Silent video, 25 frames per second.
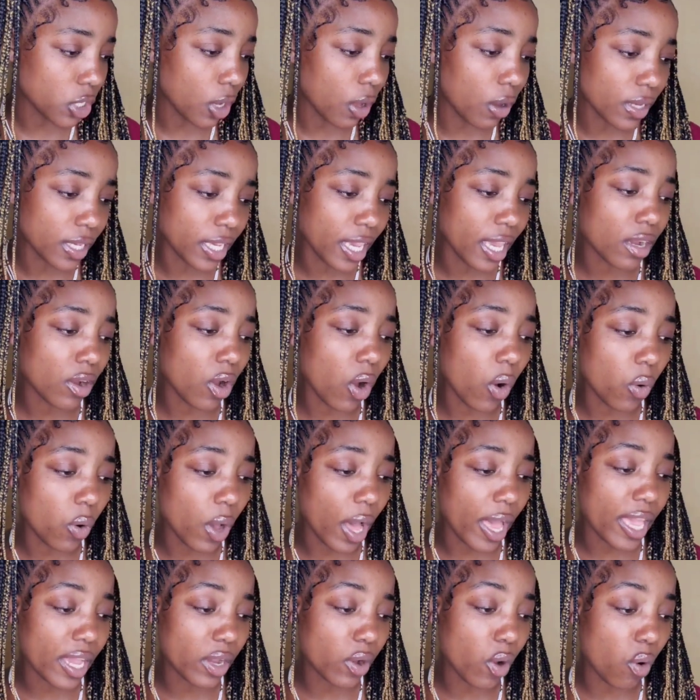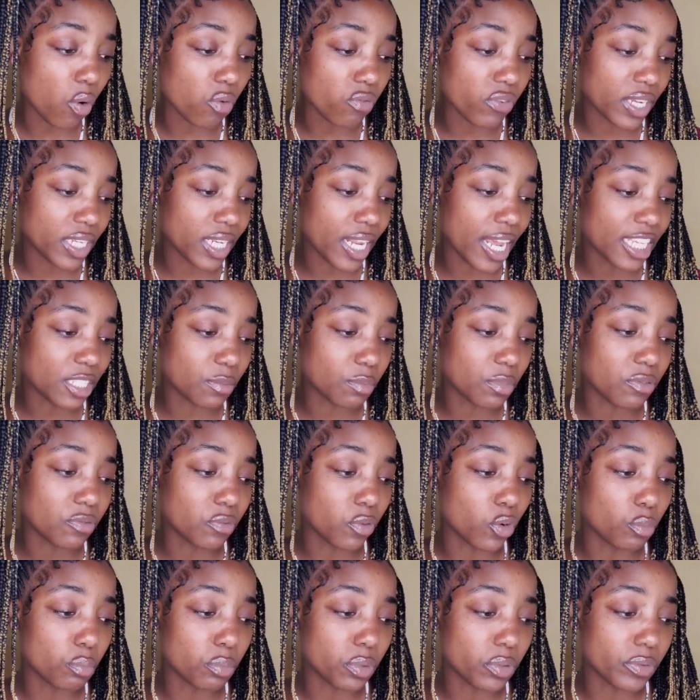y'all get co a COVID test
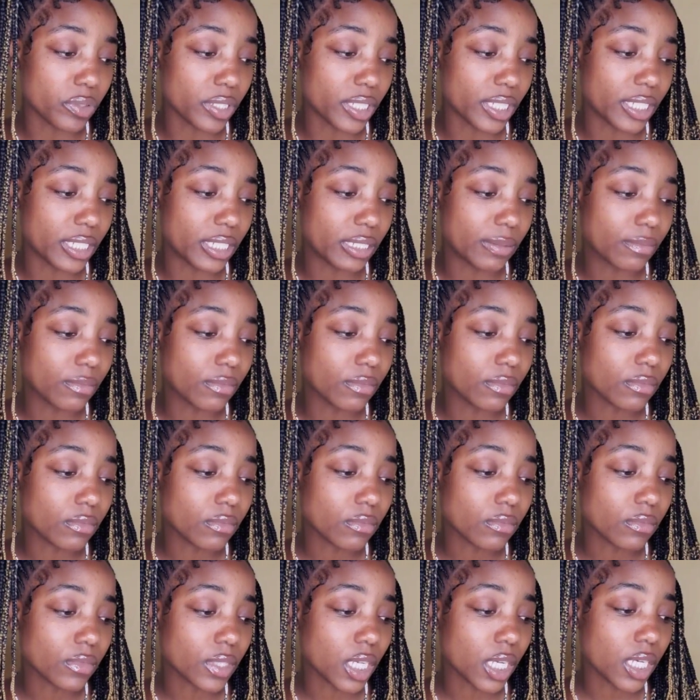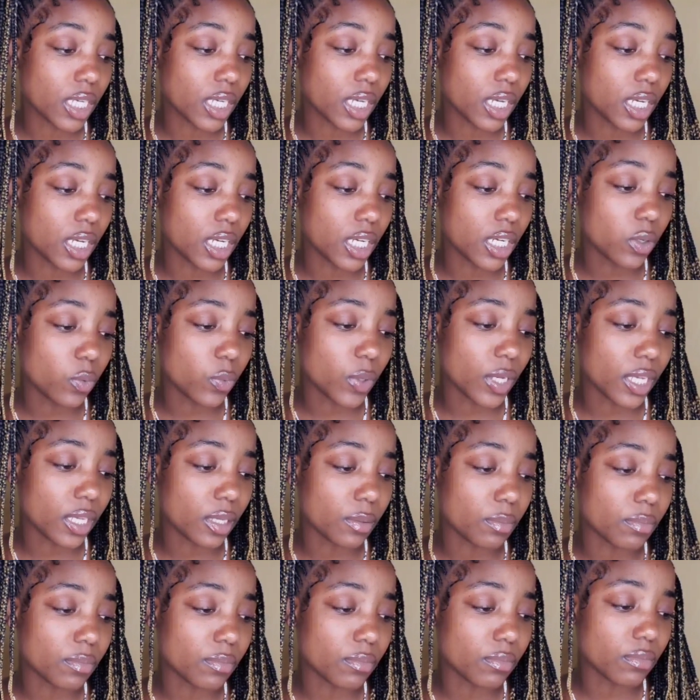before Burundi?
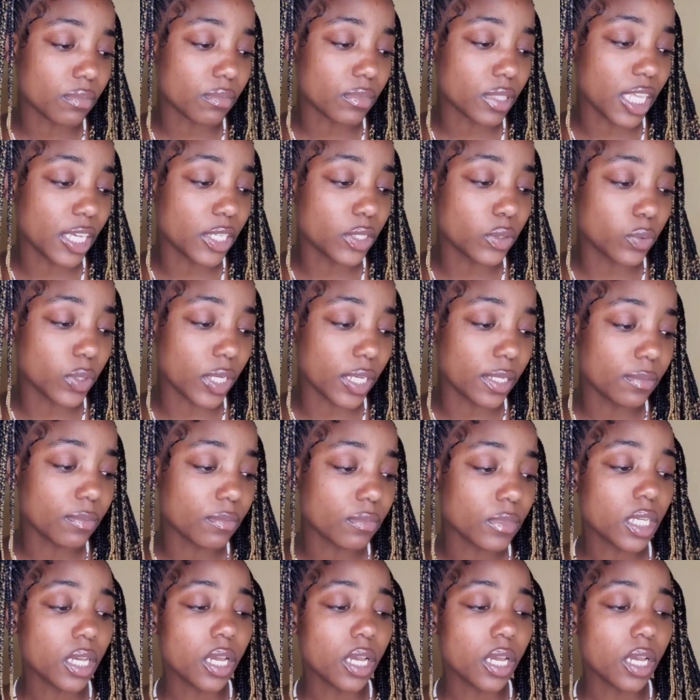Wait, let you in?